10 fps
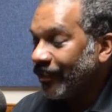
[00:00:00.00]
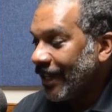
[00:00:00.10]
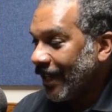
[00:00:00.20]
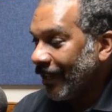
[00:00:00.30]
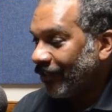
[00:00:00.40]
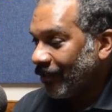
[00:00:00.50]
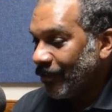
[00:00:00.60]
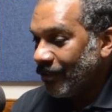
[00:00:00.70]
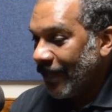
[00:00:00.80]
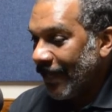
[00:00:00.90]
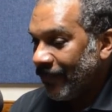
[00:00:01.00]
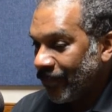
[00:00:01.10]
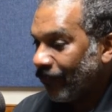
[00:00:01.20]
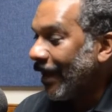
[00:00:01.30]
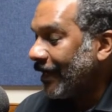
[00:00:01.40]
I guess, to a
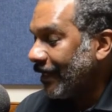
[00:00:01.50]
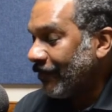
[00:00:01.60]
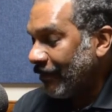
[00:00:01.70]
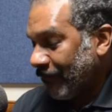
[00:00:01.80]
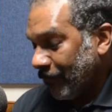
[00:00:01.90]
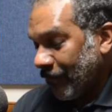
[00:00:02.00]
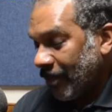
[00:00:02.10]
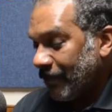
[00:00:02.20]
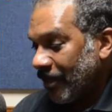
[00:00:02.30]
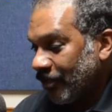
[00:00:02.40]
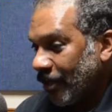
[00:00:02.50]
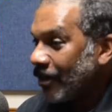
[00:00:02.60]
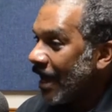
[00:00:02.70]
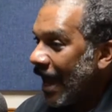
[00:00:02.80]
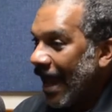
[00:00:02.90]
threat, even if it could have been a joke,
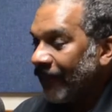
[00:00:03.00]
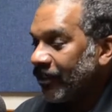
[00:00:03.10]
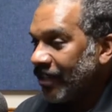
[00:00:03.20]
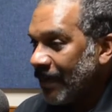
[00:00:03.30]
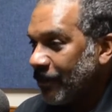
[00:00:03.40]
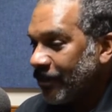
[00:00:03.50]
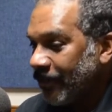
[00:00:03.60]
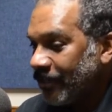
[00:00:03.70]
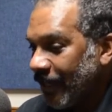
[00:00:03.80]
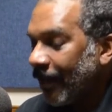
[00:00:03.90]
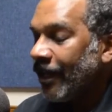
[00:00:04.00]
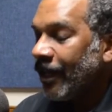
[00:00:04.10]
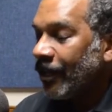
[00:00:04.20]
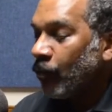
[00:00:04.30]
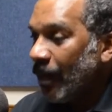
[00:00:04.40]
I'll have to tape you to the chair.
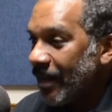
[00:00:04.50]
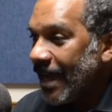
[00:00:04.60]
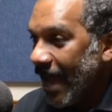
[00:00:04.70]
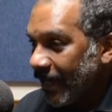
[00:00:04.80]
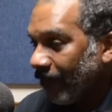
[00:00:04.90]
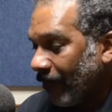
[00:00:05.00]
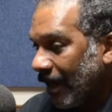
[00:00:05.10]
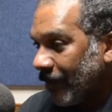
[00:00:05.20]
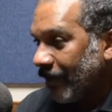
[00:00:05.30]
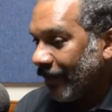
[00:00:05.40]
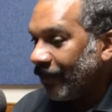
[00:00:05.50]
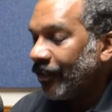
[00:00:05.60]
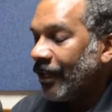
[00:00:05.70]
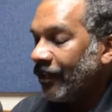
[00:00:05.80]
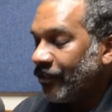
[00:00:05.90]
Where we got here, Robert, is
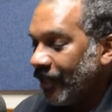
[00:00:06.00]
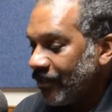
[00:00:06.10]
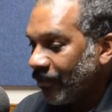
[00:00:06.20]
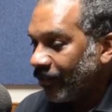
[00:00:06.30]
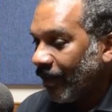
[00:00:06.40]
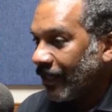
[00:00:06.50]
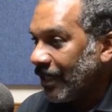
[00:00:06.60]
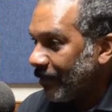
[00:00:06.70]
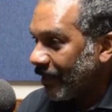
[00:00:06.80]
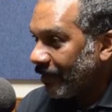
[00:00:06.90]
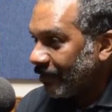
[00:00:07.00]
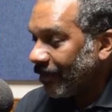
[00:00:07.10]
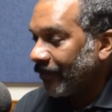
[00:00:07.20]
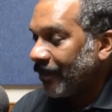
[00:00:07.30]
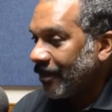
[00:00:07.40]
teachers are limited in
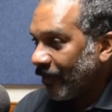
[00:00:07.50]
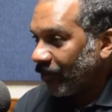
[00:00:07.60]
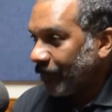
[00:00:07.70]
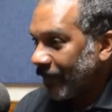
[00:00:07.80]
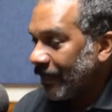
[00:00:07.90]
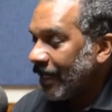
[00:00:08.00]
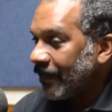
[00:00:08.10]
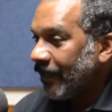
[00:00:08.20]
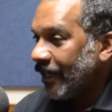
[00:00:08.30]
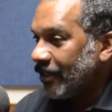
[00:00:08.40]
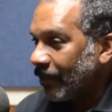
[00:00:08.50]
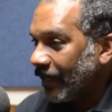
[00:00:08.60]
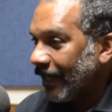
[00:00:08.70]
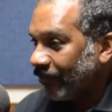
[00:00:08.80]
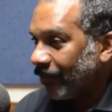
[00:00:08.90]
terms of discipline that they can
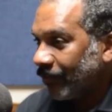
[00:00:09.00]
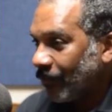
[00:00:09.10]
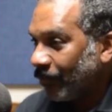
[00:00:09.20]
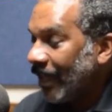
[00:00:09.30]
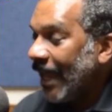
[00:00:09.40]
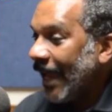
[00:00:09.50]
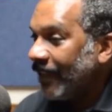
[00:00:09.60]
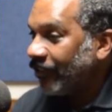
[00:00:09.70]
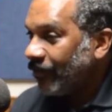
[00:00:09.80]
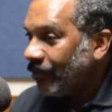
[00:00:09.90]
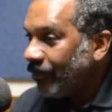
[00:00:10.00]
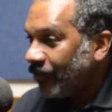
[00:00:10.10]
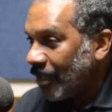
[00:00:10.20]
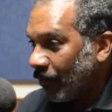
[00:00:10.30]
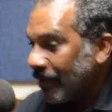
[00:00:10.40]
utilize in schools, and students
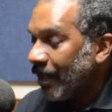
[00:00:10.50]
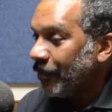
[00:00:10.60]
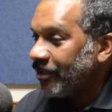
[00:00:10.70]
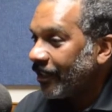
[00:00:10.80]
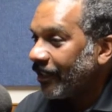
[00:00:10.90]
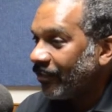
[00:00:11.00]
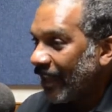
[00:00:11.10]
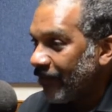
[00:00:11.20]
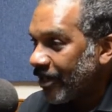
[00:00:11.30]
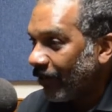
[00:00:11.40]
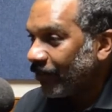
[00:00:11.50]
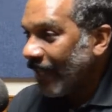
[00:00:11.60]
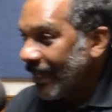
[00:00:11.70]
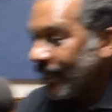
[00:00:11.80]
know it, particularly so, seven year olds, so eight year